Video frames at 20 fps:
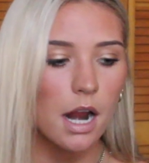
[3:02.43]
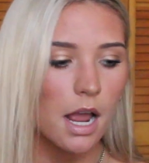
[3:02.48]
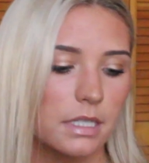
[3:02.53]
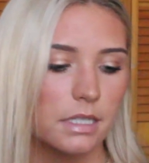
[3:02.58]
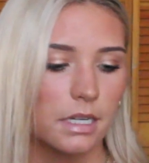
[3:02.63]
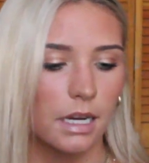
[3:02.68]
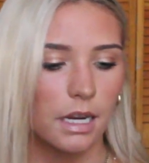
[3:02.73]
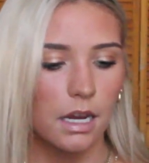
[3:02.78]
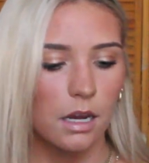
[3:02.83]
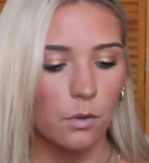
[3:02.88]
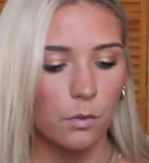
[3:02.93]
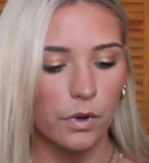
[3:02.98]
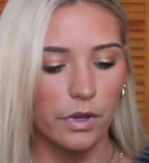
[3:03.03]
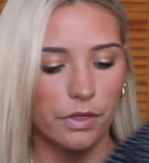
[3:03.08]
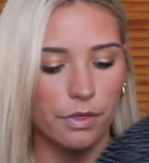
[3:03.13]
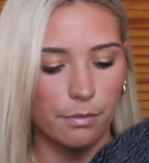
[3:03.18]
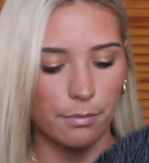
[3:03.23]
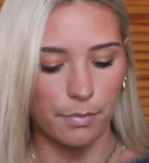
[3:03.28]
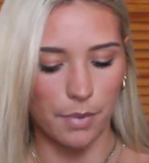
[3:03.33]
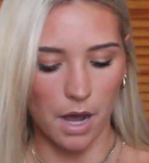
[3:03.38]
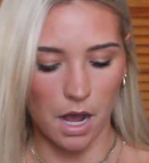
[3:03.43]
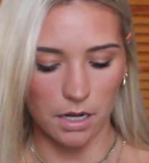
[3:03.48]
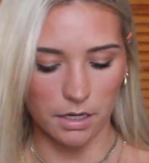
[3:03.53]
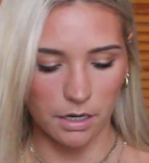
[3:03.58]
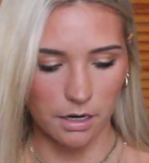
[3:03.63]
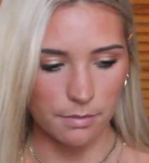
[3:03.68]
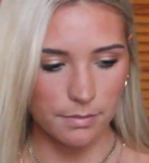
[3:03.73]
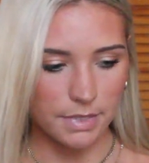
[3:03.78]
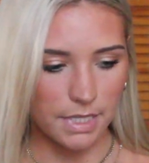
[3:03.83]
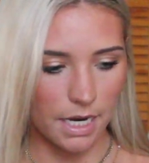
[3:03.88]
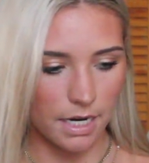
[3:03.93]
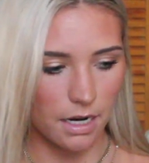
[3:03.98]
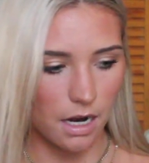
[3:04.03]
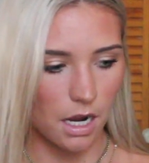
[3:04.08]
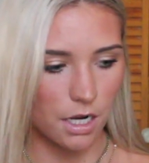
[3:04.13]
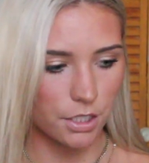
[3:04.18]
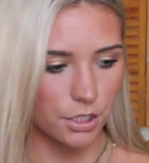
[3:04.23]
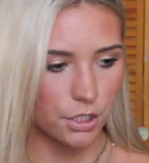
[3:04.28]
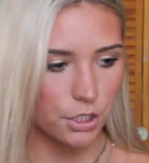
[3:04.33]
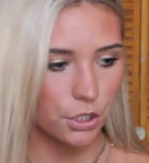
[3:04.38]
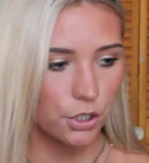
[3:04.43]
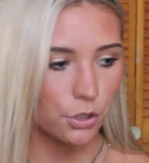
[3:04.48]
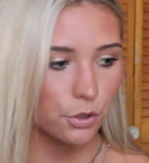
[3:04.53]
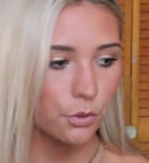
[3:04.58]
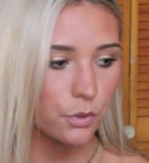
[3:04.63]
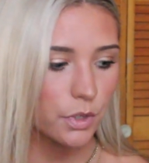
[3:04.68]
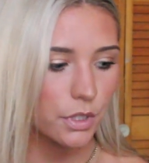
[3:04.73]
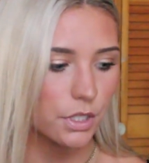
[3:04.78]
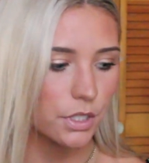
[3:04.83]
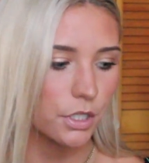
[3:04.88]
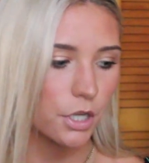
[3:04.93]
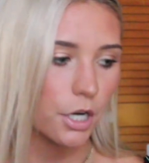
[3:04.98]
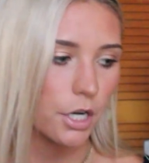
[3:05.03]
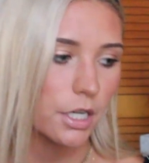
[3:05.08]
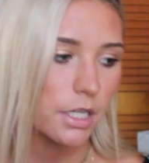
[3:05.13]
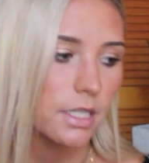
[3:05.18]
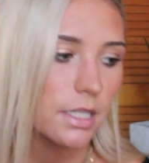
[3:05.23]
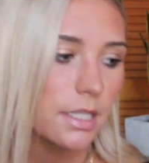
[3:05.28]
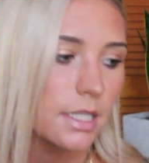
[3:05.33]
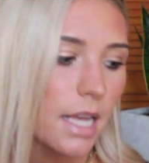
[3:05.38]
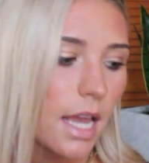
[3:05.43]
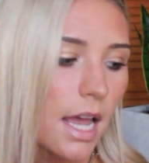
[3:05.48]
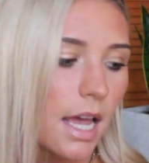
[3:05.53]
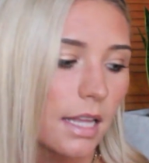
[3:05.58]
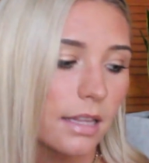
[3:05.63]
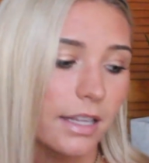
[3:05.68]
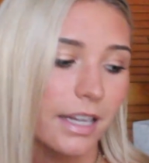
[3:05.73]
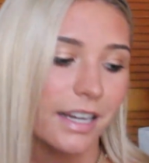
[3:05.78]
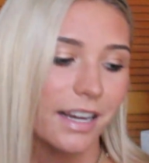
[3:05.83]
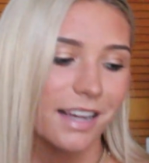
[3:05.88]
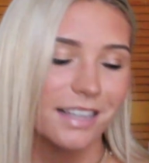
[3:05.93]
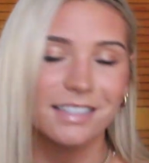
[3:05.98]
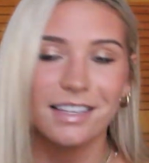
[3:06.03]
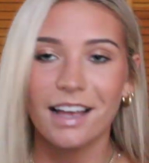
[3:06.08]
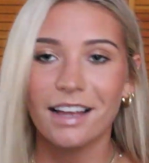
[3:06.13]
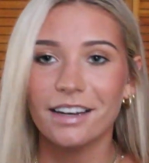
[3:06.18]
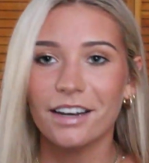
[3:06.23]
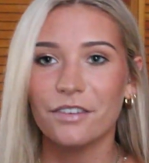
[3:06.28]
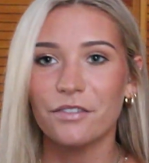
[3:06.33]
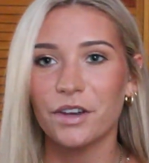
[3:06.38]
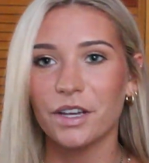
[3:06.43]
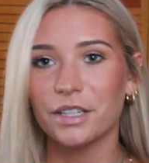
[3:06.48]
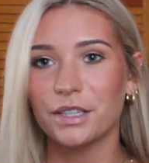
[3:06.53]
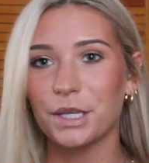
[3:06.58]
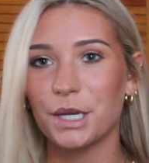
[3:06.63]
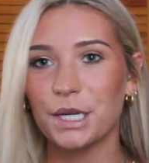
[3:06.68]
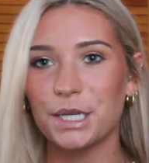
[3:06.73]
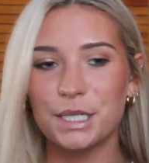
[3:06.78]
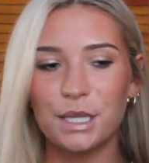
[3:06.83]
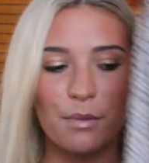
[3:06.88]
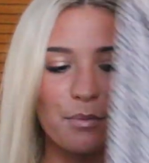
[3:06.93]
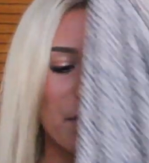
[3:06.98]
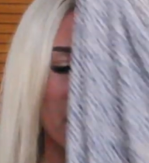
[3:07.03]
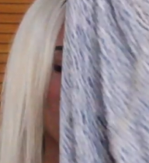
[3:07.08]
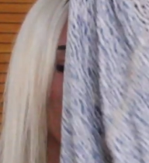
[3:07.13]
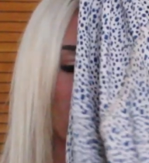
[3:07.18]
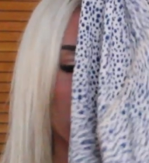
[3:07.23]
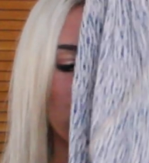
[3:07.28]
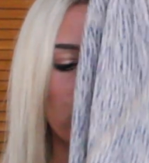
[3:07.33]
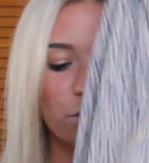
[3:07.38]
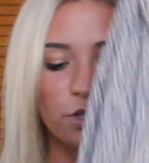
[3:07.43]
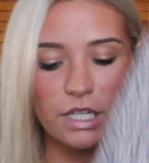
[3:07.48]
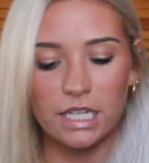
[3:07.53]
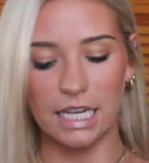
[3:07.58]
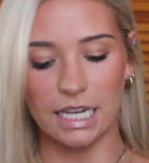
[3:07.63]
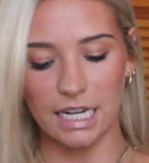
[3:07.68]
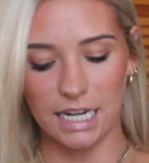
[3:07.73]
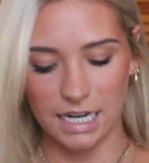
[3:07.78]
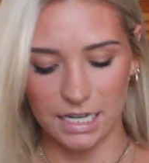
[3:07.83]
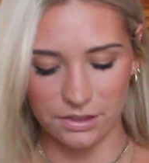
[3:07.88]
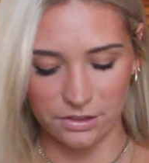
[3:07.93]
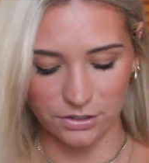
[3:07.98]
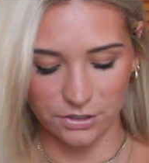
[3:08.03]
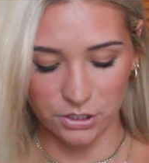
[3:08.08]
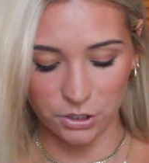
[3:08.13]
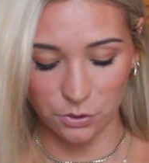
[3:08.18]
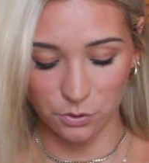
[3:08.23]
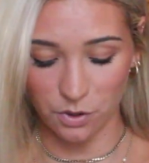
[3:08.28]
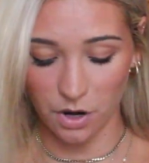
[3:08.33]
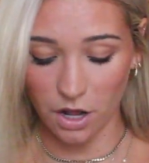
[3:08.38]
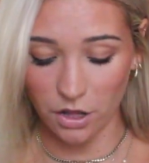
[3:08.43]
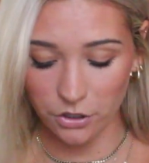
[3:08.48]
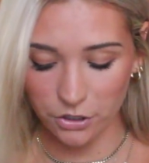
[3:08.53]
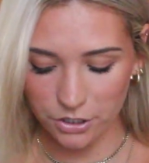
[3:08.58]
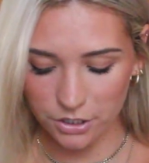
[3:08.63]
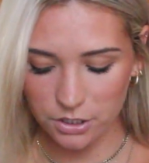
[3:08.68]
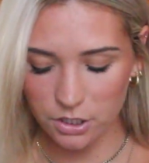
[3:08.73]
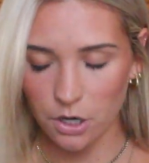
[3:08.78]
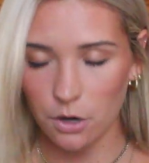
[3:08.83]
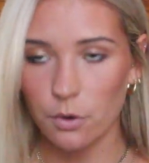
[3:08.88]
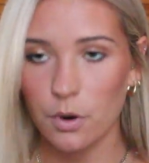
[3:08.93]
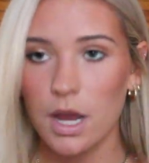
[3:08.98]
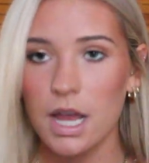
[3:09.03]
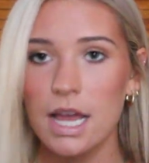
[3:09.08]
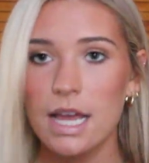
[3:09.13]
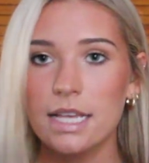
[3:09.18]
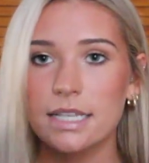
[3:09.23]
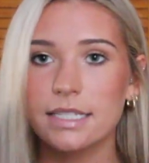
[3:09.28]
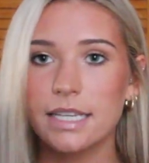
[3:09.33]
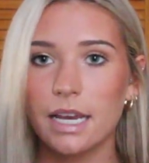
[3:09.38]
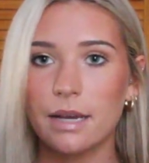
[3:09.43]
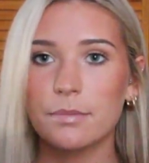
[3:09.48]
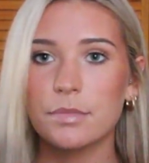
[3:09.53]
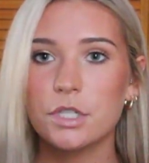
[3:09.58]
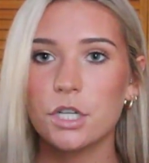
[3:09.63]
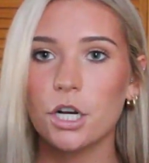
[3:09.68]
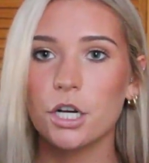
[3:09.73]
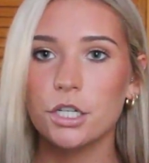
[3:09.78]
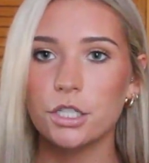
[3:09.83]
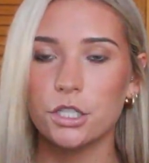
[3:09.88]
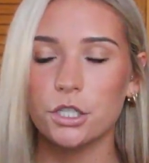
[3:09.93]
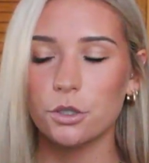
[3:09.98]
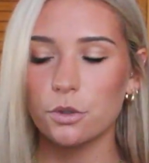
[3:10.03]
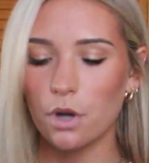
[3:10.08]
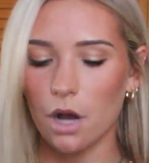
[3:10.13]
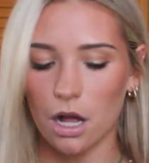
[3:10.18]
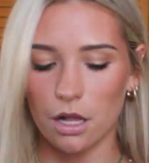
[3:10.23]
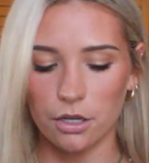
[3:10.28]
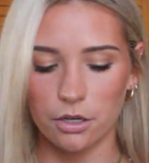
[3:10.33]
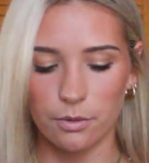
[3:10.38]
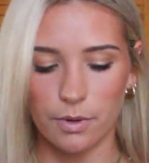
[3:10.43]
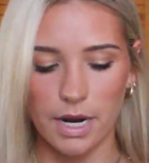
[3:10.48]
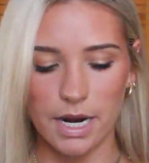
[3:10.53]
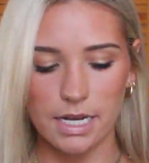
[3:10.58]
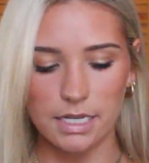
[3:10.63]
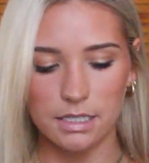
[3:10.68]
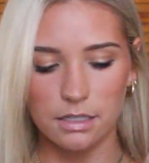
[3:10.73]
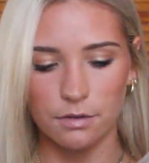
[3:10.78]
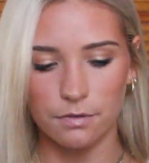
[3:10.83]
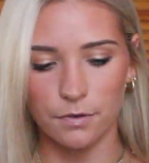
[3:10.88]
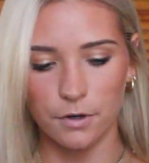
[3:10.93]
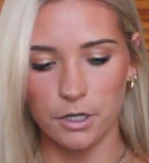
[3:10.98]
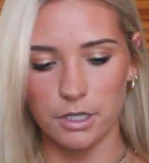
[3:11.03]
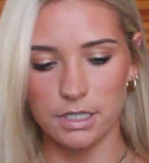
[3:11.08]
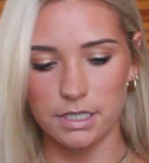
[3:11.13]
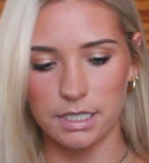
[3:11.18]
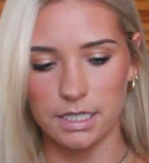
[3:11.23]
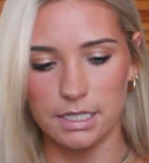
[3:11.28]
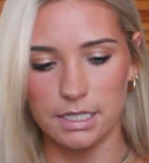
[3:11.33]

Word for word: Sticking with bottoms, I got two skirts. Like I said, if I like something, I'll usually get it in two colors. So same skirt, two colorways. The first